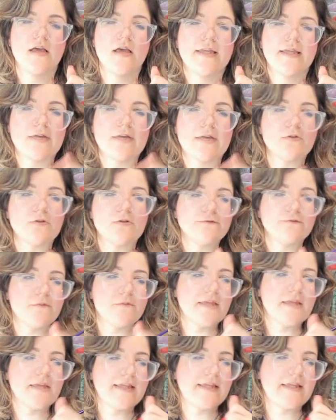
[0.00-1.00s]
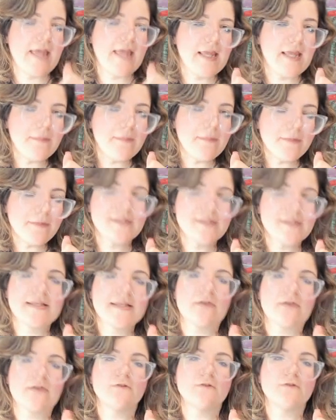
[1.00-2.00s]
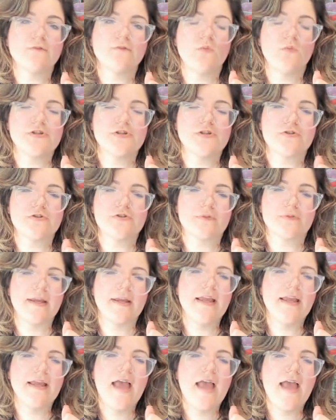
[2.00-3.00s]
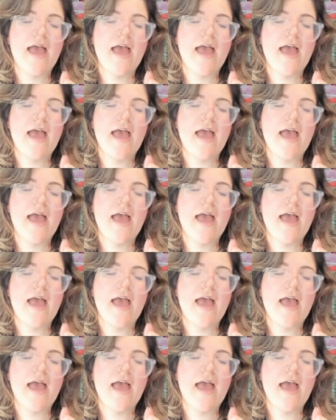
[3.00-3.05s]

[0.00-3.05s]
Geralt from the game. It's Geralt from Witcher 3.